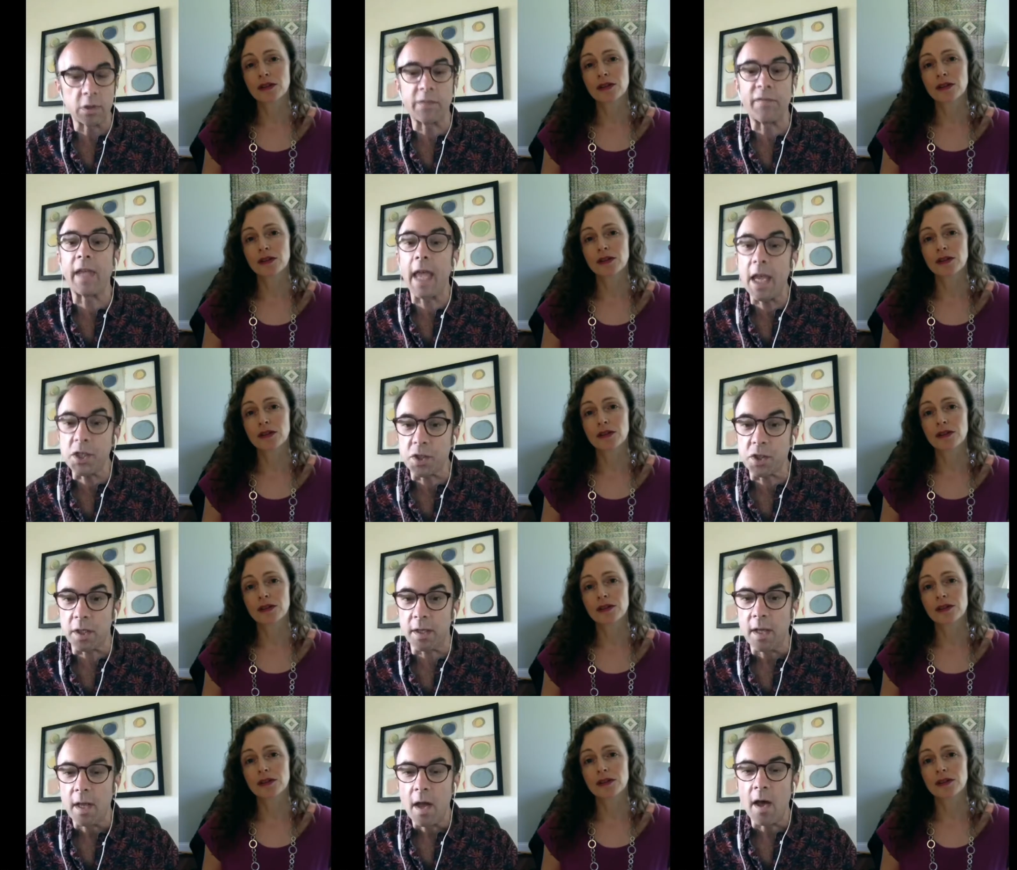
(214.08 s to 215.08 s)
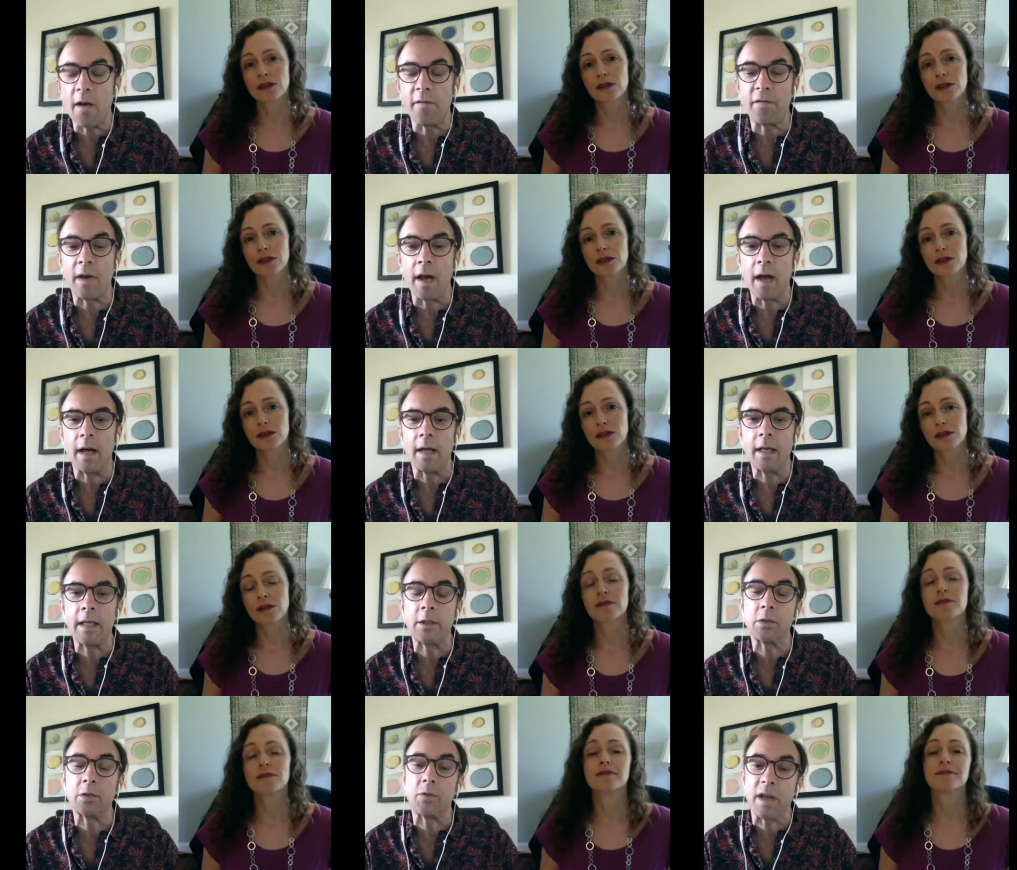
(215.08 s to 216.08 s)
Speaker 1: certification of uh,
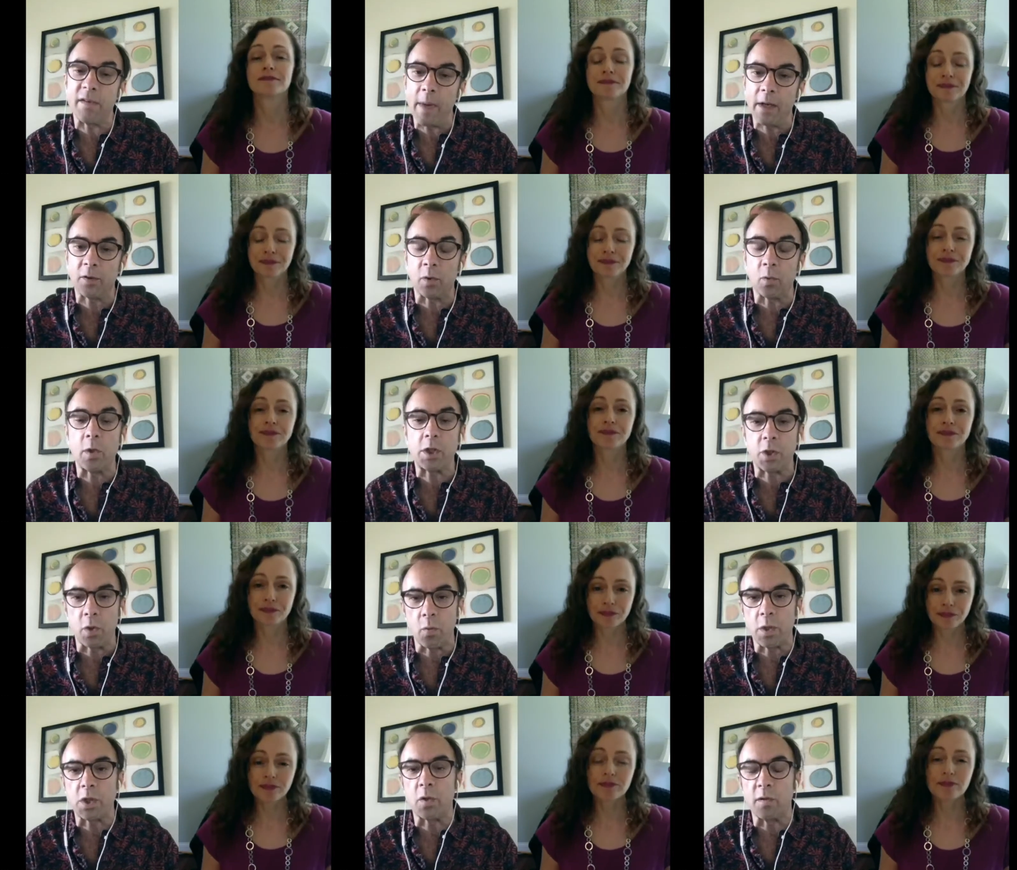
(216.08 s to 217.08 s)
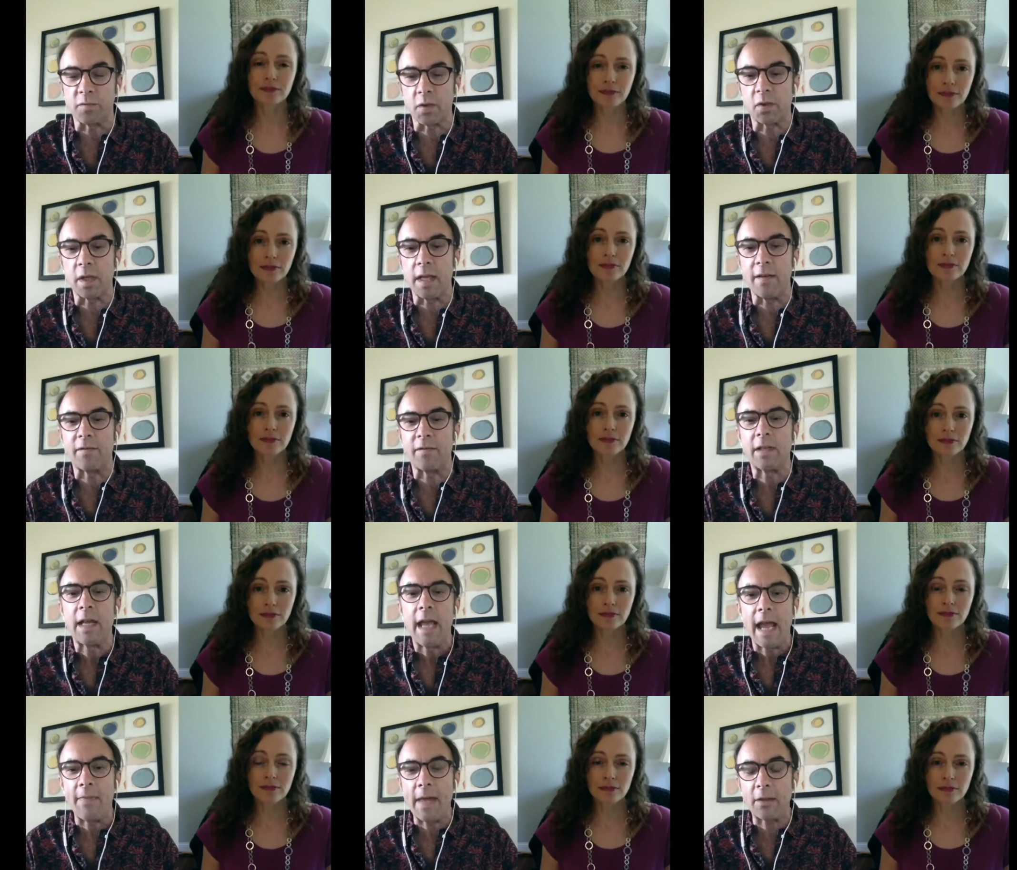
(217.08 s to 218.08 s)
integrative medicine, which you, which you have received,
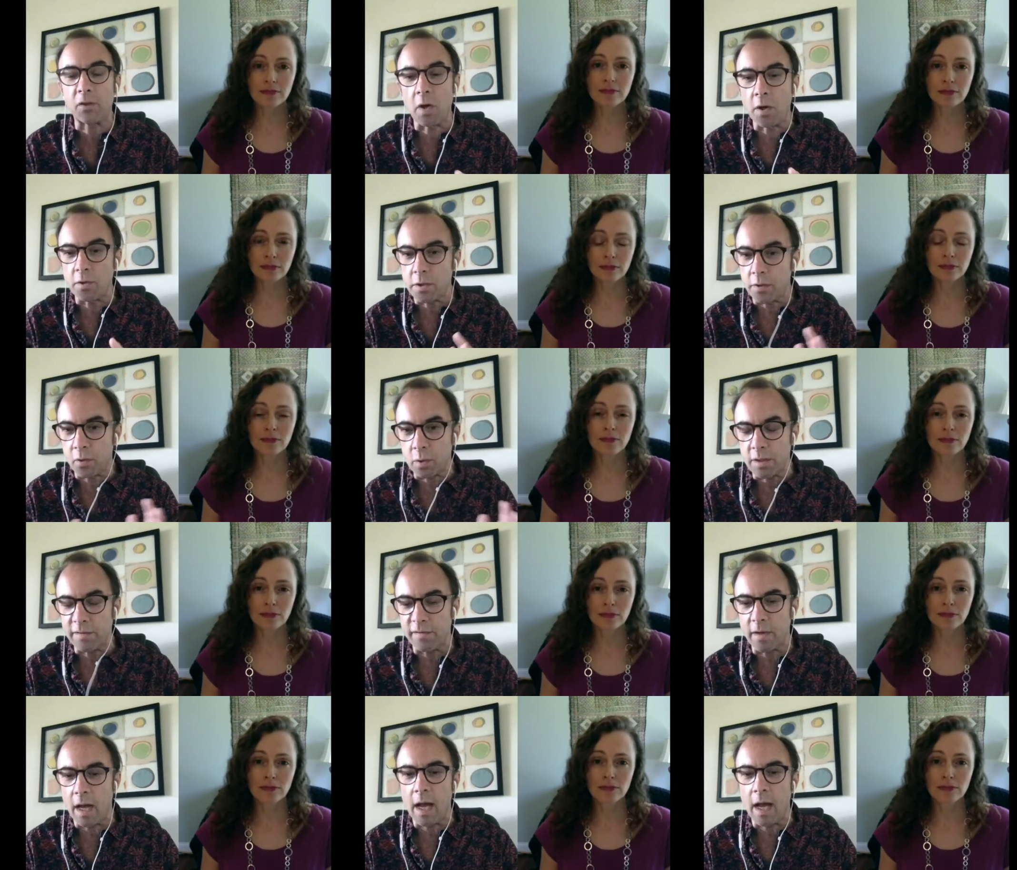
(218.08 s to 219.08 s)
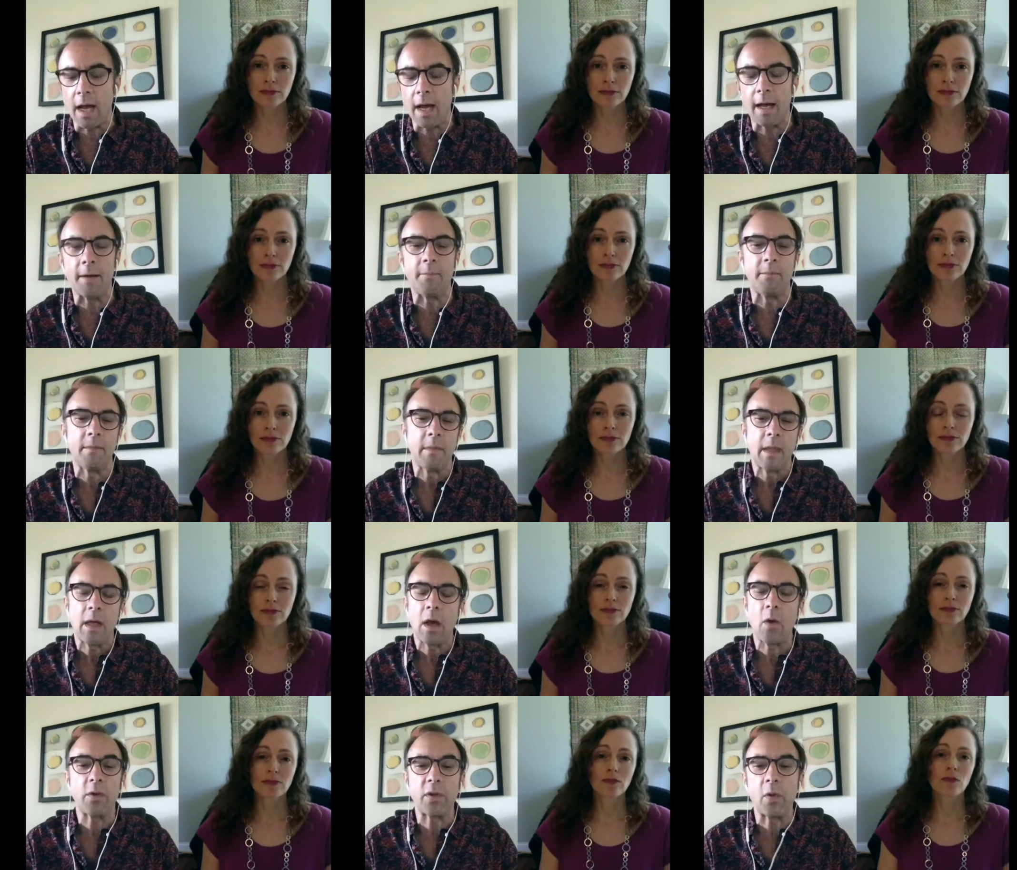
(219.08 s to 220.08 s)
and that's under the sort of, um,
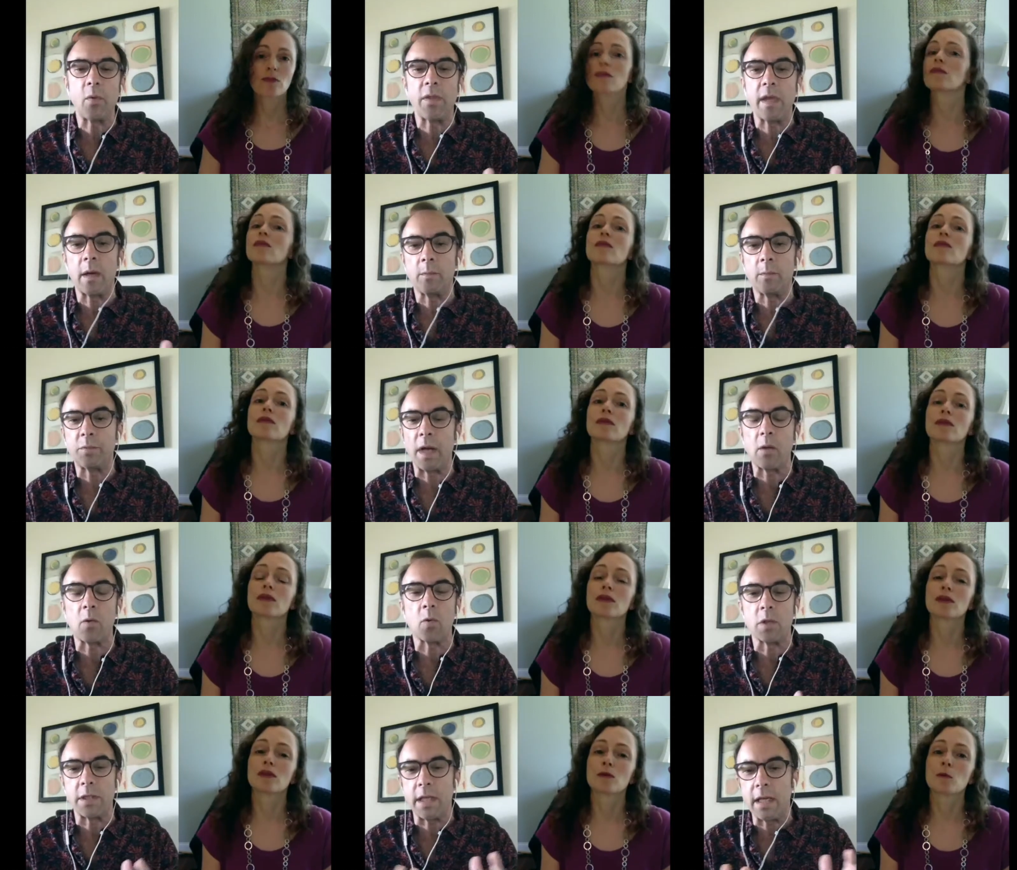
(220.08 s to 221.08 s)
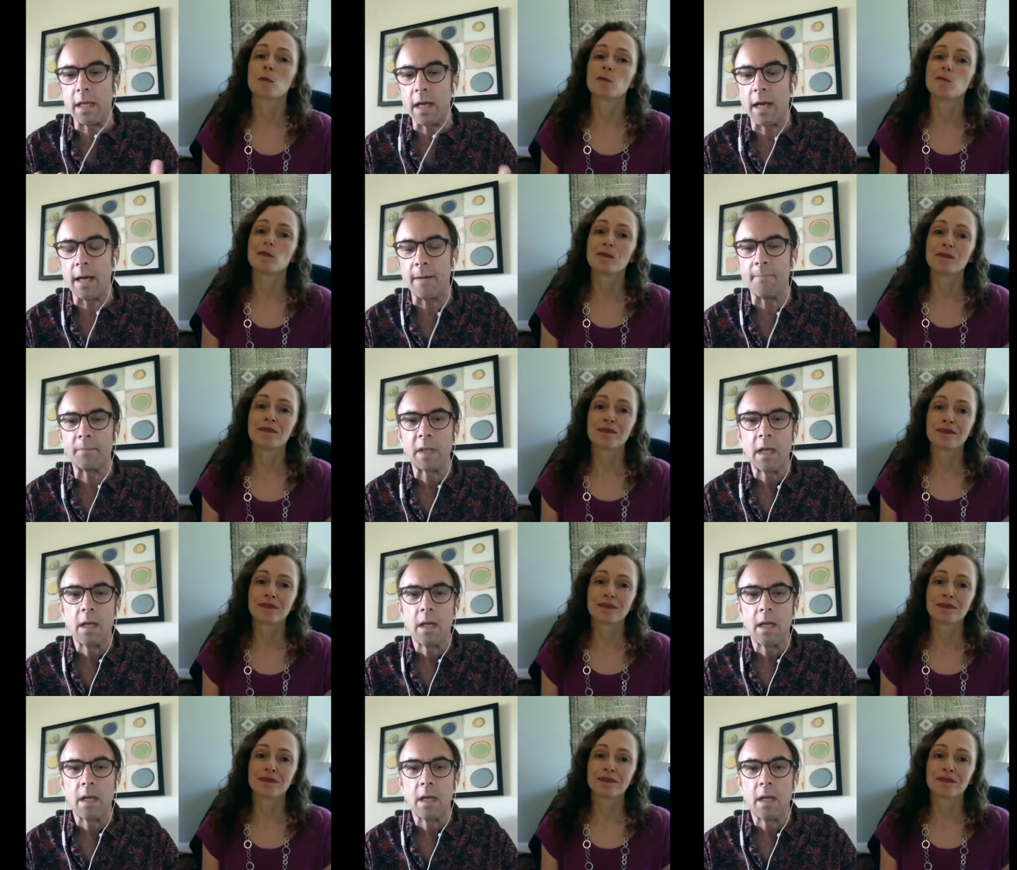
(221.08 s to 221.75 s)
I would say, with the umbrella or the, uh,